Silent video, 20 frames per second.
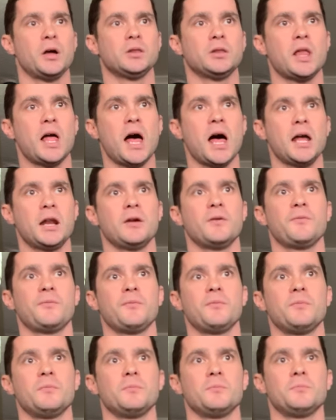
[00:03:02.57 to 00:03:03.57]
a lot of
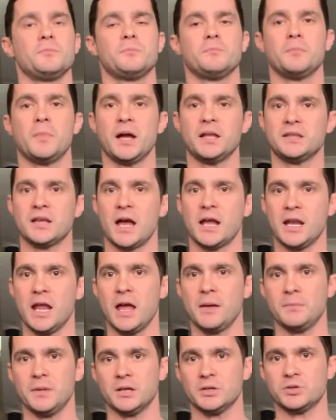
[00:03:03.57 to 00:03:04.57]
my
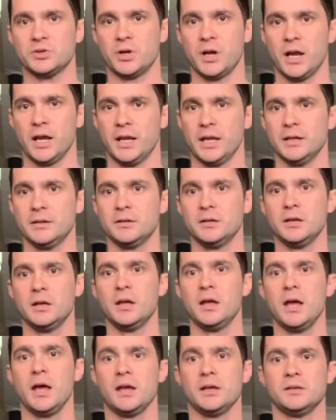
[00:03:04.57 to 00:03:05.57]
dynamic training
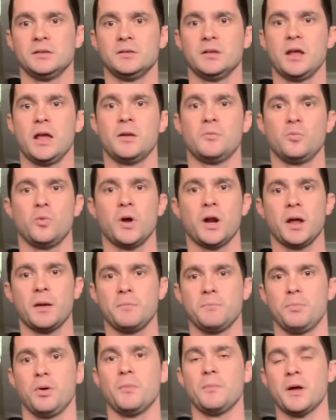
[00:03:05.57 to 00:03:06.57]
and what I
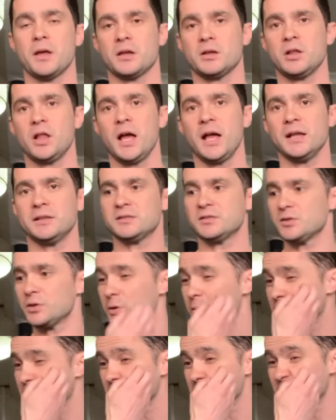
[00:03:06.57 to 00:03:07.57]
put my clients
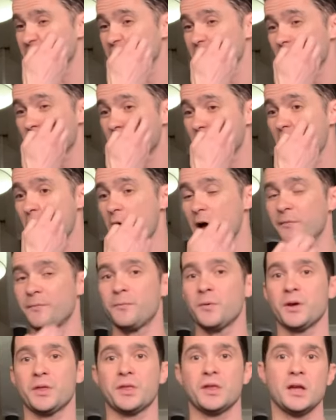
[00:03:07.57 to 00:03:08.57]
through is we start off
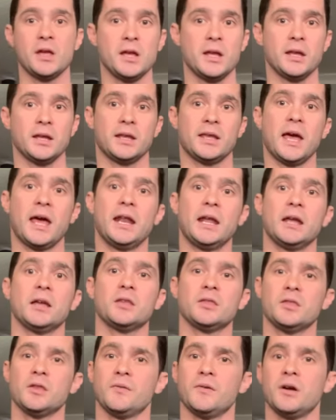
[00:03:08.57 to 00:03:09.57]
with
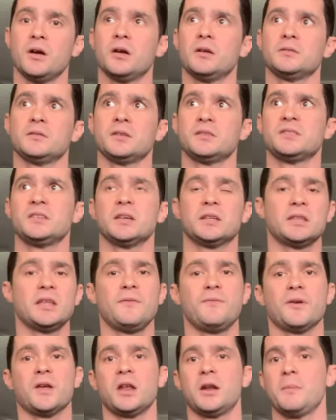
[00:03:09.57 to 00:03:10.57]
getting a
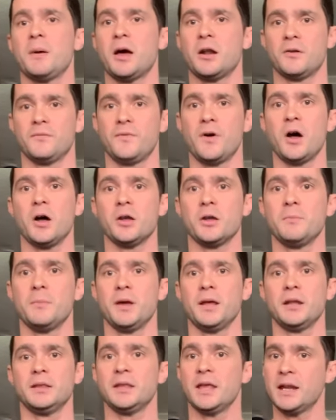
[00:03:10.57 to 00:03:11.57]
significant amount of volume
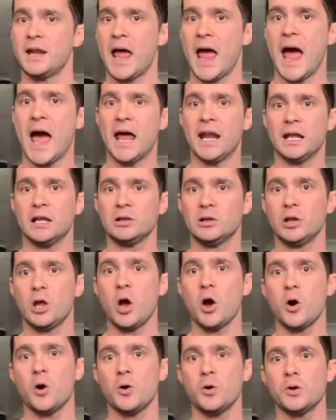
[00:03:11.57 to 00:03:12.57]
in and then adding
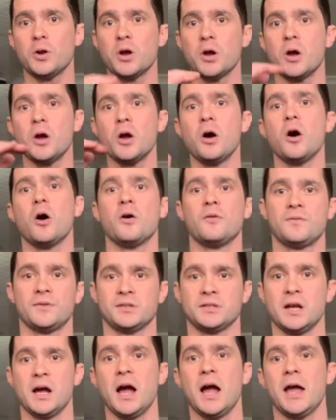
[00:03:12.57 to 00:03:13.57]
load over
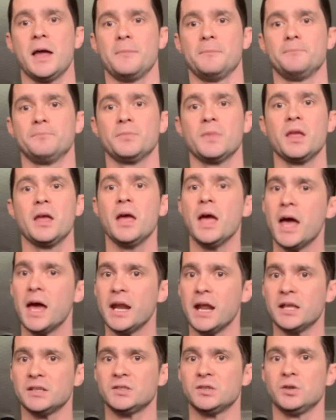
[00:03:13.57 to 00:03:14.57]
time.
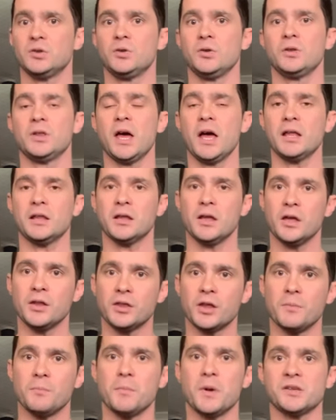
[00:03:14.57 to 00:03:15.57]
And as you do that,
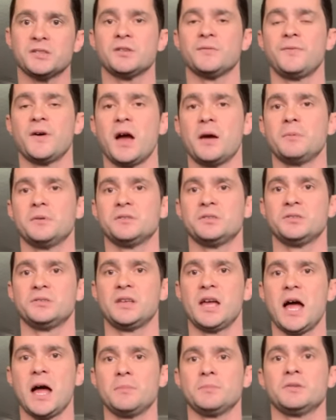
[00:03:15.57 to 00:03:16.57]
the muscle fibers
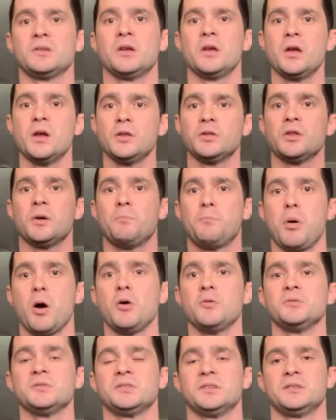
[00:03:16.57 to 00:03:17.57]
adapt, the
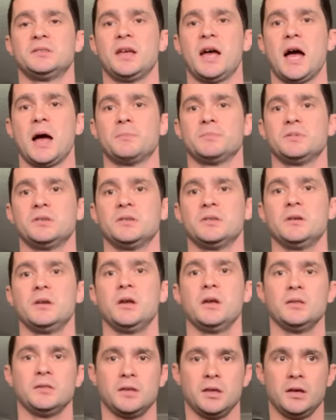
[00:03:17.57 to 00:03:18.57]
bones adapt.
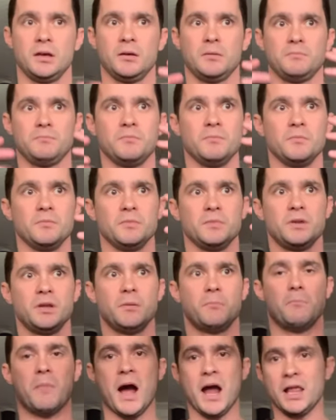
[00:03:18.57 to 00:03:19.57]
The
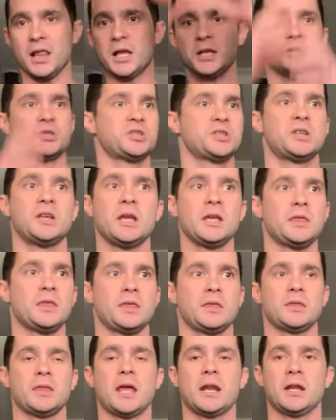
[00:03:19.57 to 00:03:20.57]
myelin
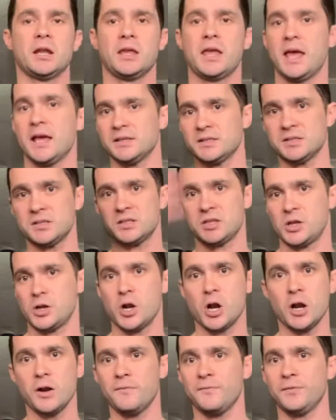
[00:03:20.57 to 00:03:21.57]
sheath that encases the
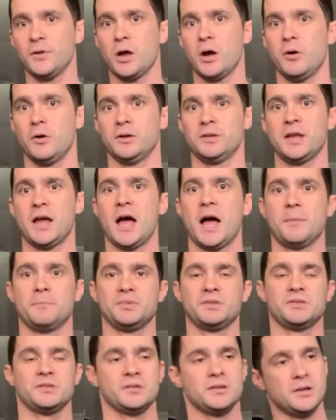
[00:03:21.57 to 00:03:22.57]
nerve flow
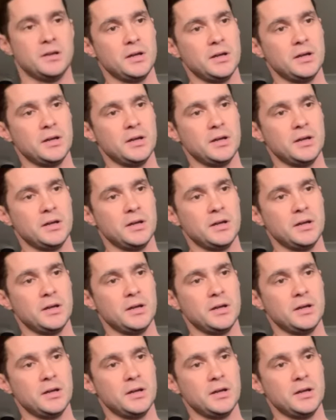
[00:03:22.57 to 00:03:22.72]
adapts